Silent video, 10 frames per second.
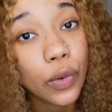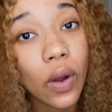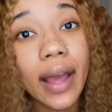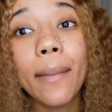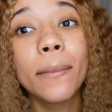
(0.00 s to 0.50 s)

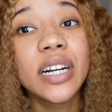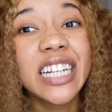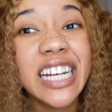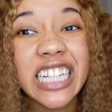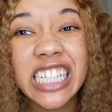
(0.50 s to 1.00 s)
white
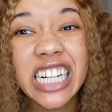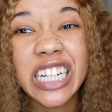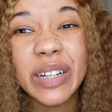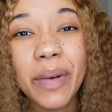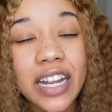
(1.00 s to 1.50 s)
but
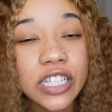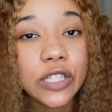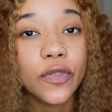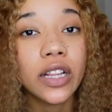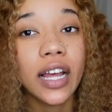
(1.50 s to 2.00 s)
um, i
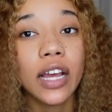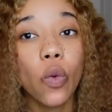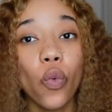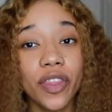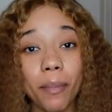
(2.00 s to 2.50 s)
just feel like
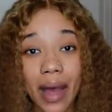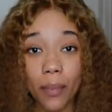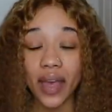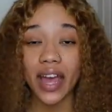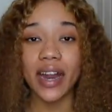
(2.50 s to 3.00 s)
with my
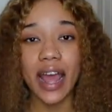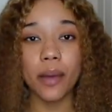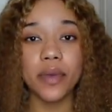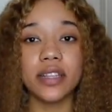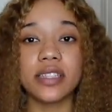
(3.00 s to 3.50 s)
bad
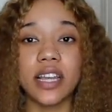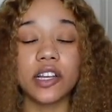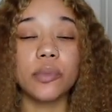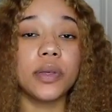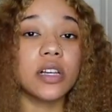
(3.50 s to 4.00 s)
habits they
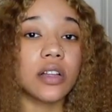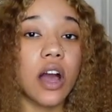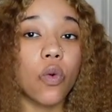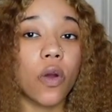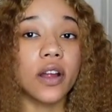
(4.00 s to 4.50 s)
could be a
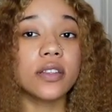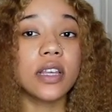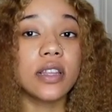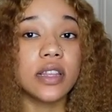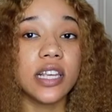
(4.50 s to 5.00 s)
lot worse
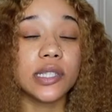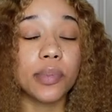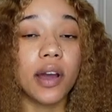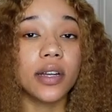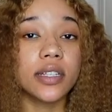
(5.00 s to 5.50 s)
and these
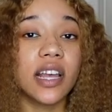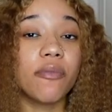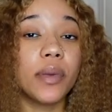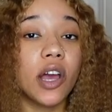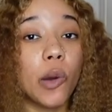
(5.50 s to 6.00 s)
products
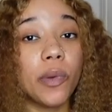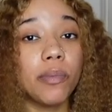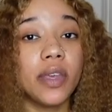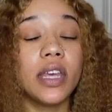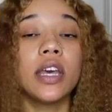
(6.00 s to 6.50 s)
have been
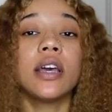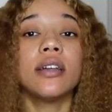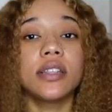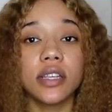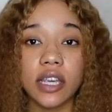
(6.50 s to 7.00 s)
helping me
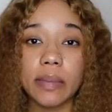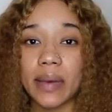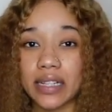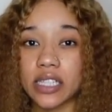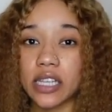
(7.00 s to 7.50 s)
to keep
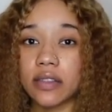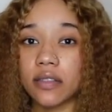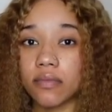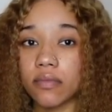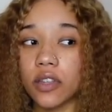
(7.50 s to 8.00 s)
my teeth
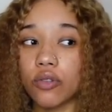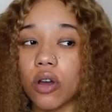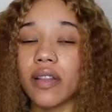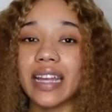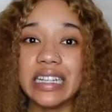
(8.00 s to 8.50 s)
you
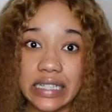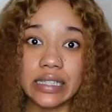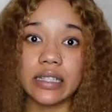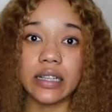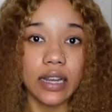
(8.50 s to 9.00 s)
know, like
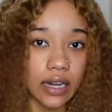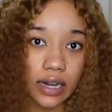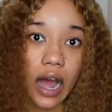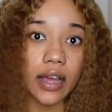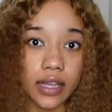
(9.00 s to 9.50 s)
decent and
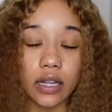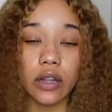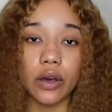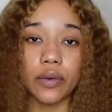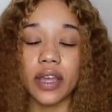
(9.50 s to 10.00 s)
not
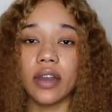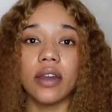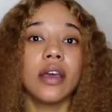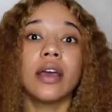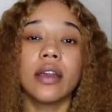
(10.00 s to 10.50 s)
yellow
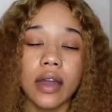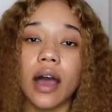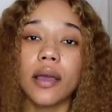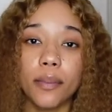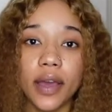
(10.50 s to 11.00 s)
and
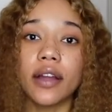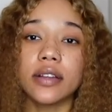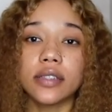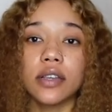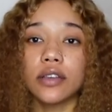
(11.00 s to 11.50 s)
not
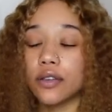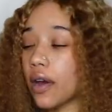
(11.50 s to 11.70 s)
embarrassing, you